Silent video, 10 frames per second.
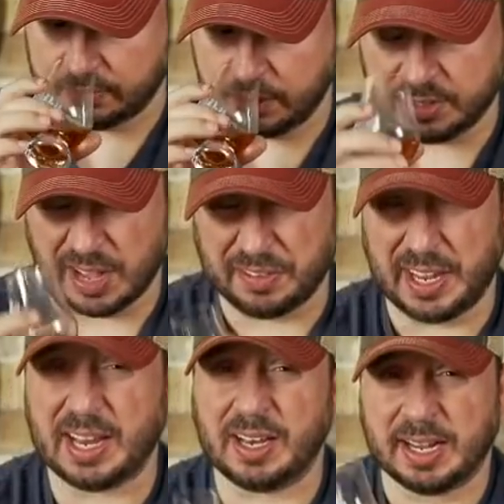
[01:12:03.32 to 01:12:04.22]
You definitely
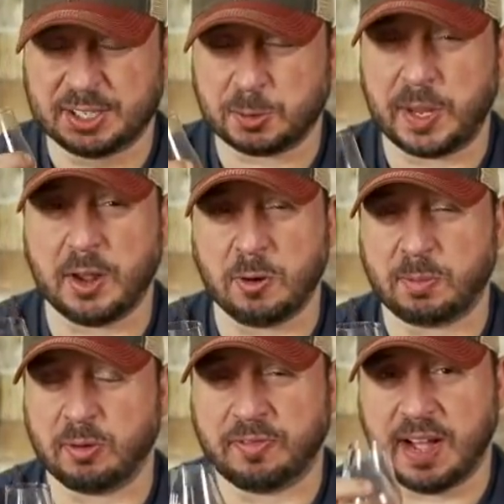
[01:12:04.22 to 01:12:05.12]
get a nice sweet oak
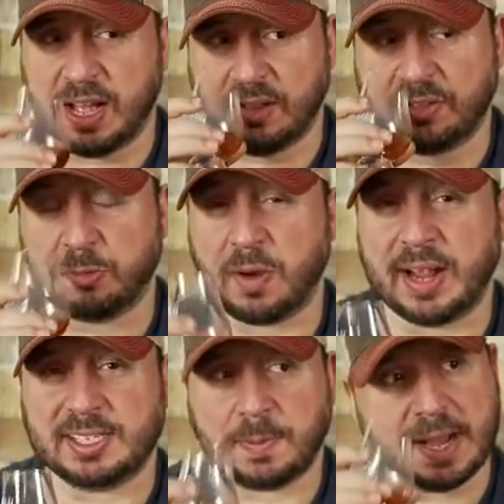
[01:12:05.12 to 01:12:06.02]
profile. The
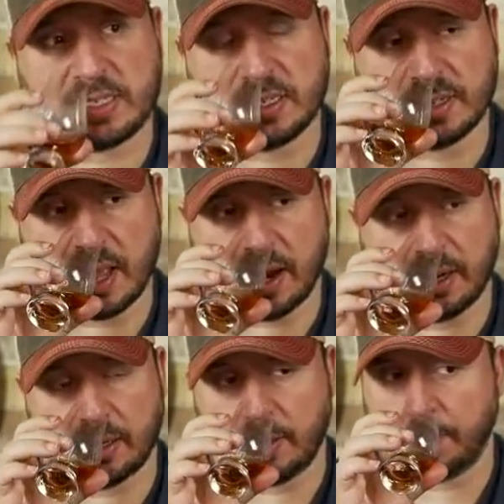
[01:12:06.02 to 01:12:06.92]
rye spice is
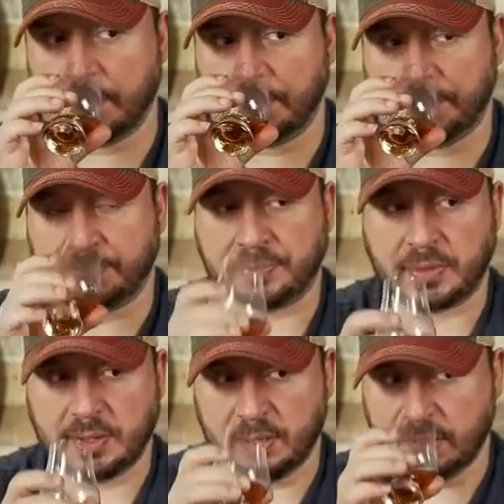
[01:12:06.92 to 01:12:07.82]
there,
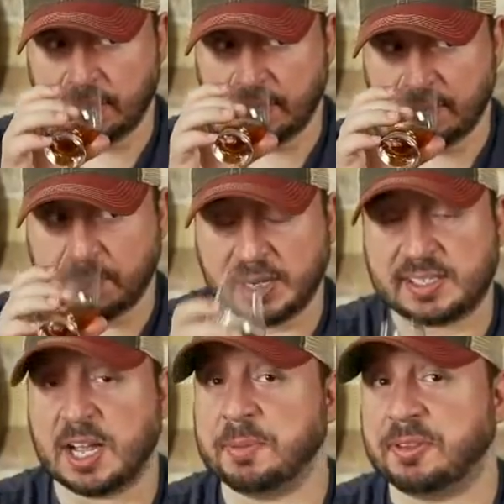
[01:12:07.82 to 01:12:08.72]
but
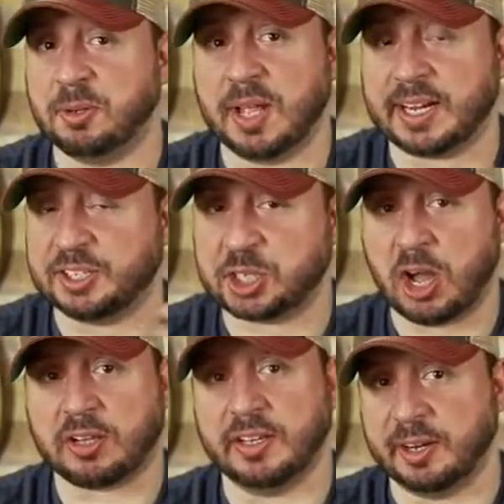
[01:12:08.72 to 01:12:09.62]
it's coming through like a
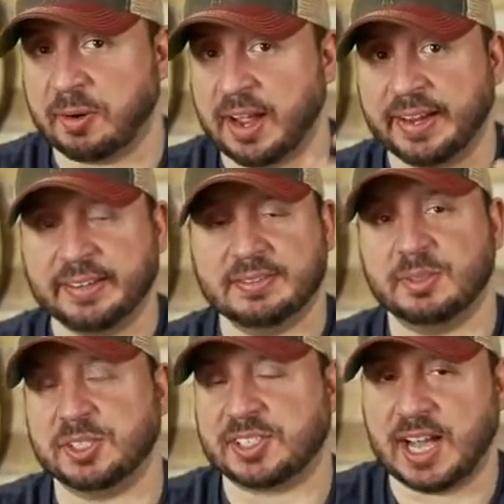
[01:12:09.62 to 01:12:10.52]
chocolaty rye,
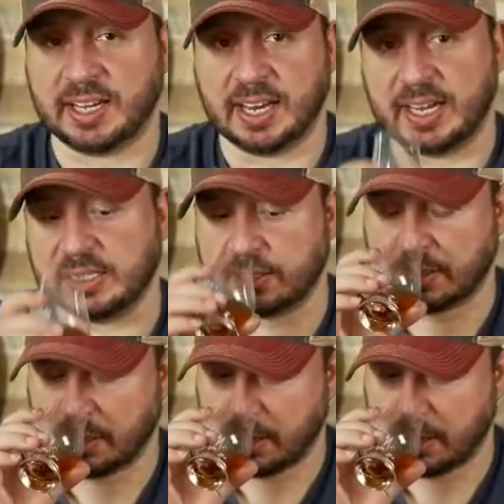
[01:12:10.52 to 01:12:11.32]
which is kind of nice.